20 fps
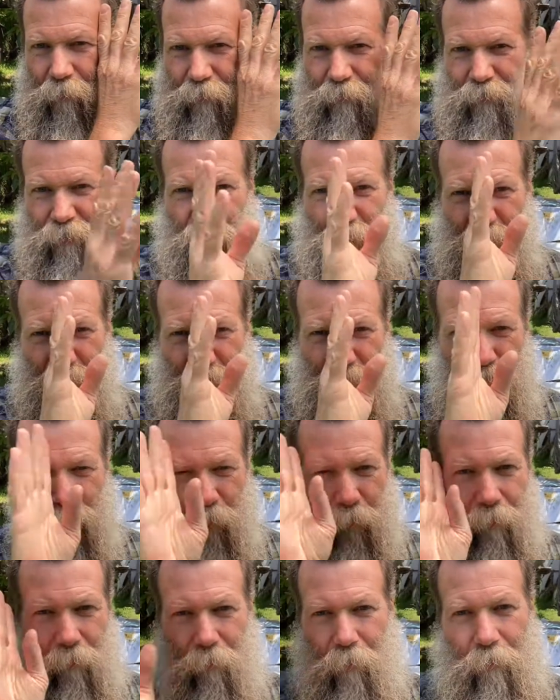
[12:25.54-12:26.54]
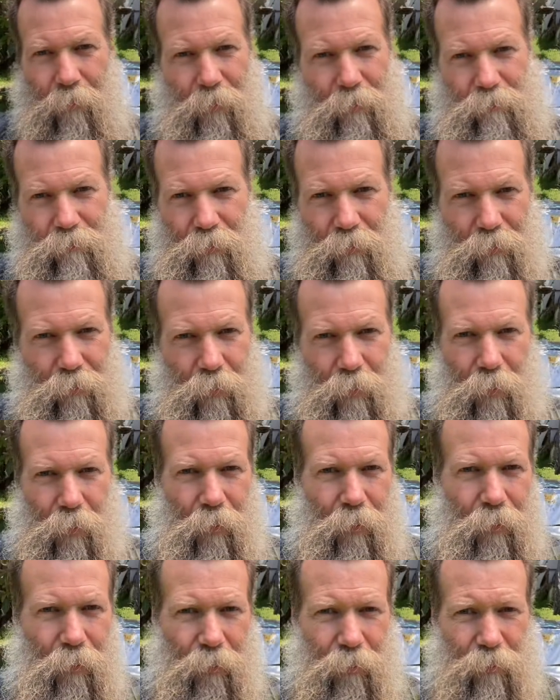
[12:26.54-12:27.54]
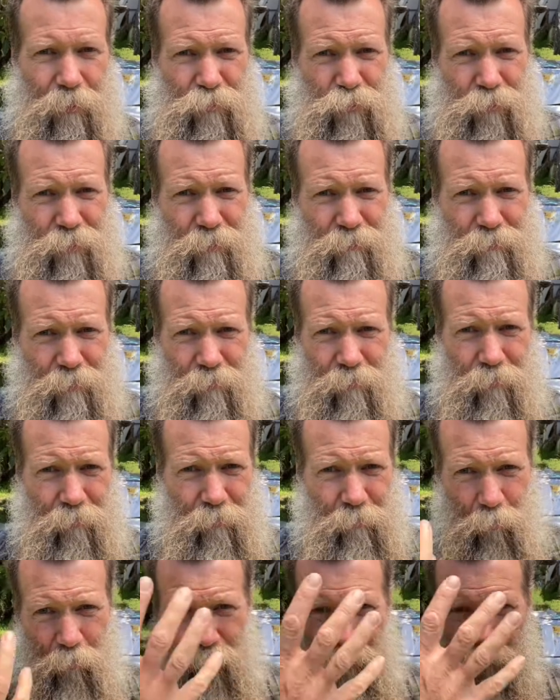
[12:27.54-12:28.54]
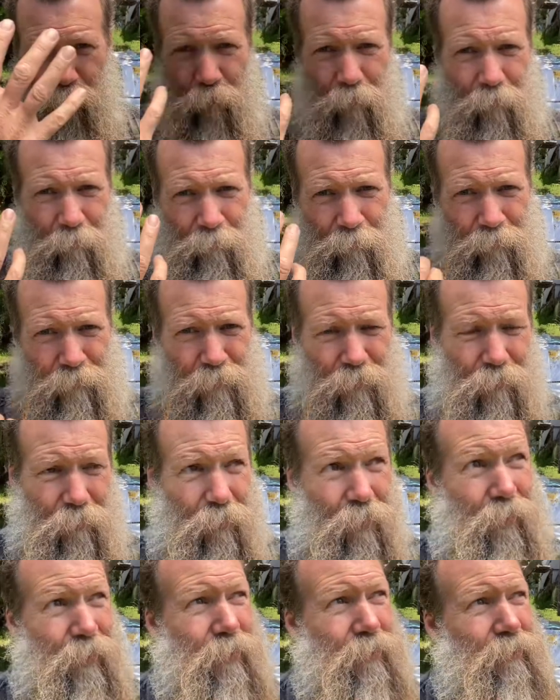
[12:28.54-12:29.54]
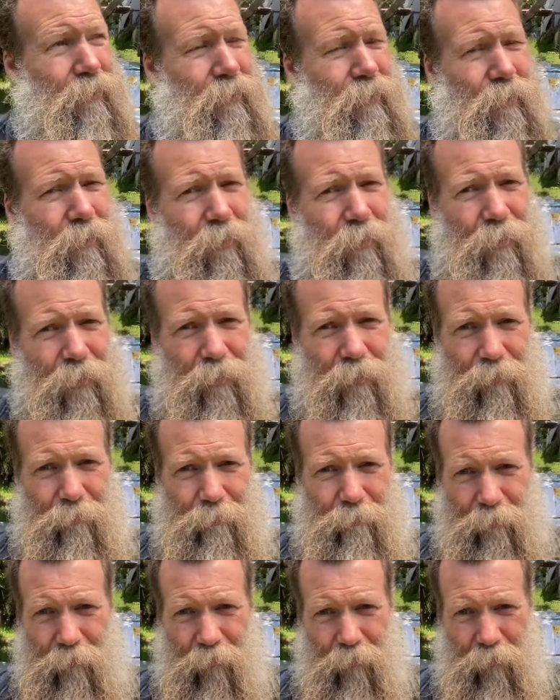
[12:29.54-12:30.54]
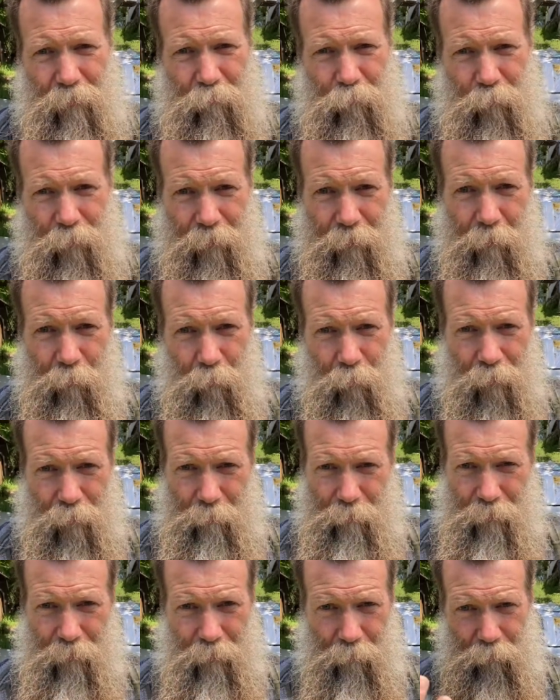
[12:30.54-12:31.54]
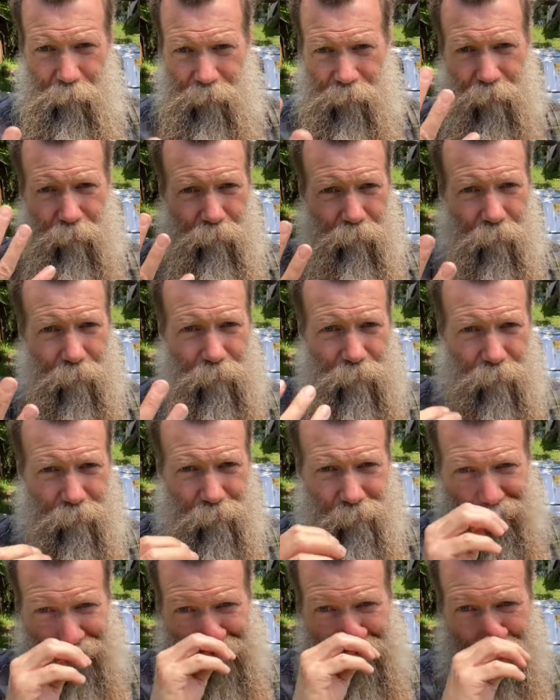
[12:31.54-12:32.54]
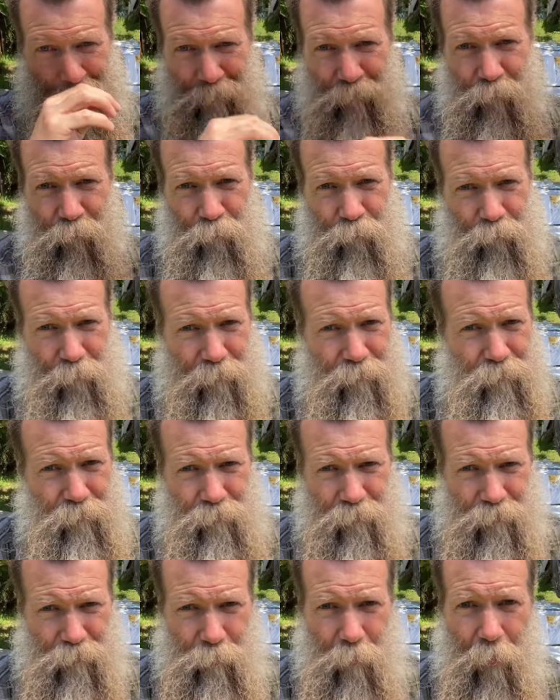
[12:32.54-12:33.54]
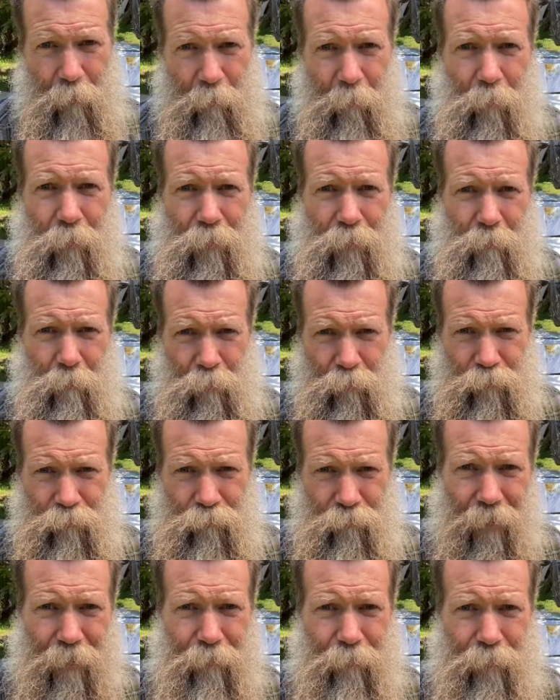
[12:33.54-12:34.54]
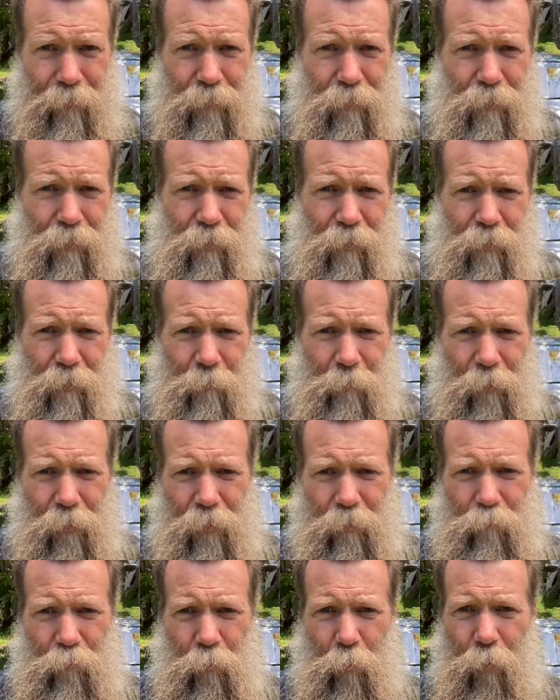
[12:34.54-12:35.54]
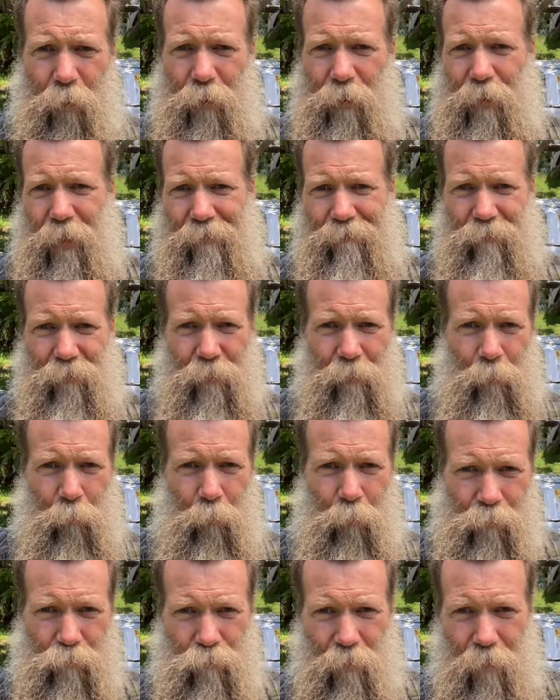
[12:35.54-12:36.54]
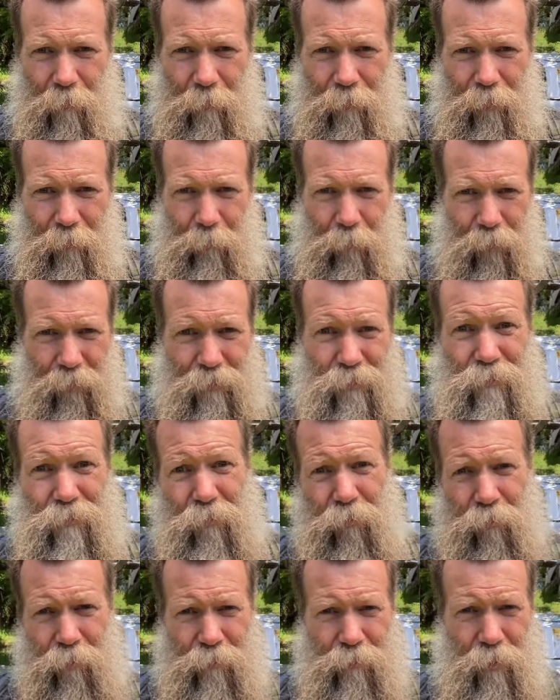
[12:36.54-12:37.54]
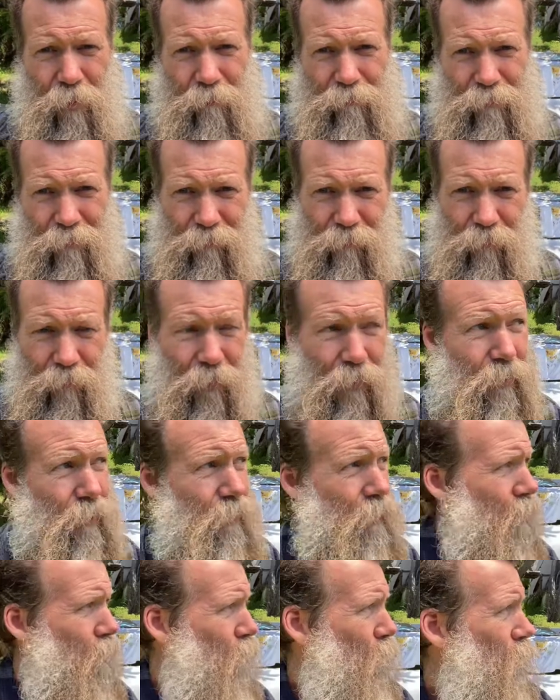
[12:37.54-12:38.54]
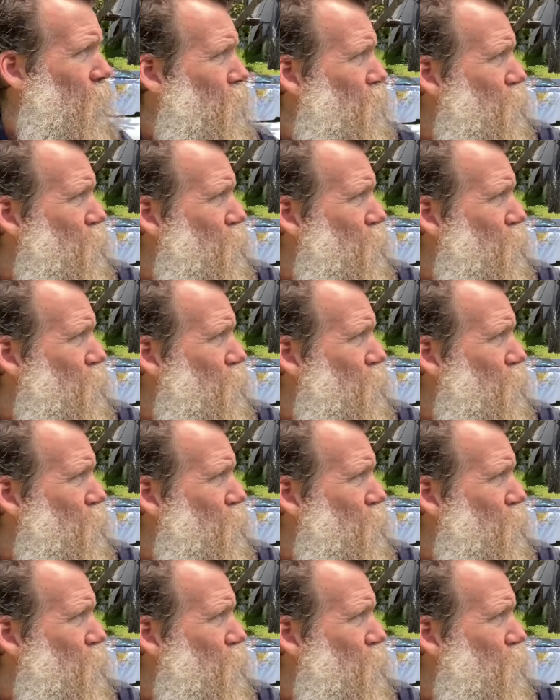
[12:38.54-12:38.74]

side and darker on that side. And it just gives a little more form to the light. If we didn't want to be completely frontal, frontal is probably the most flattering, but if we wanted to have a little more drama, but still soft, even light, we can